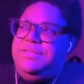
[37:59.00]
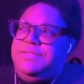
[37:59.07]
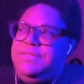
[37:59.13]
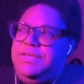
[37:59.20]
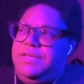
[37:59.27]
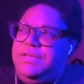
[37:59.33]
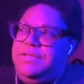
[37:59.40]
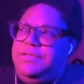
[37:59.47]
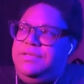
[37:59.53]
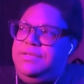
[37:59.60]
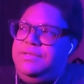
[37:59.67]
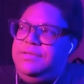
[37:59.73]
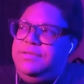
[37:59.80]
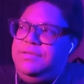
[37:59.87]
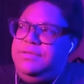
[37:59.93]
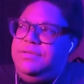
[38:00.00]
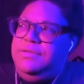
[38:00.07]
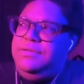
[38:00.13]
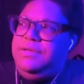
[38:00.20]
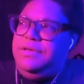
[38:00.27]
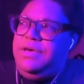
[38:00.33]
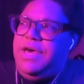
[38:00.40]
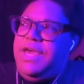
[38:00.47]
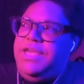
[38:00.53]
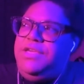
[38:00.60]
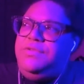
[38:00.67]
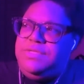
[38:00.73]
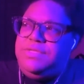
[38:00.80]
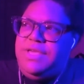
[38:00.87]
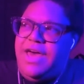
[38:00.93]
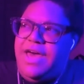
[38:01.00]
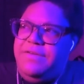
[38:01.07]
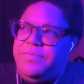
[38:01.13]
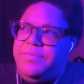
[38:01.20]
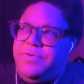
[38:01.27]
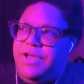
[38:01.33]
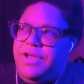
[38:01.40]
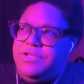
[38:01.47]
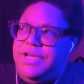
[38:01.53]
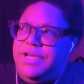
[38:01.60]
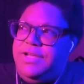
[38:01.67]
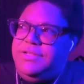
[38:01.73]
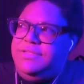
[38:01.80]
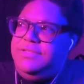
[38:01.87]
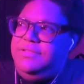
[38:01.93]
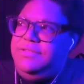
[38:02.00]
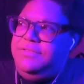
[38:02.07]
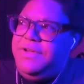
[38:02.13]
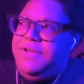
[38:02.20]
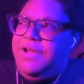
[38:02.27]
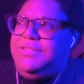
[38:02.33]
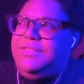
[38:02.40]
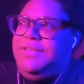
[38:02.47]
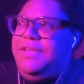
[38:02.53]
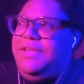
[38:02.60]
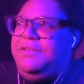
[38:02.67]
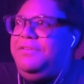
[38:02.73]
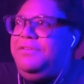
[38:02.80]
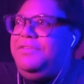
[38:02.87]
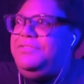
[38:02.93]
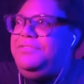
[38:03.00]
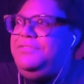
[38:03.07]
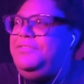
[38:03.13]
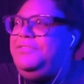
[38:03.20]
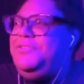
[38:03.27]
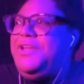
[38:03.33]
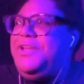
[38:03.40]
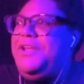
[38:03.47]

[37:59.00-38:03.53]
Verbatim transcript: uh, I used to have a project very scandalous. You're getting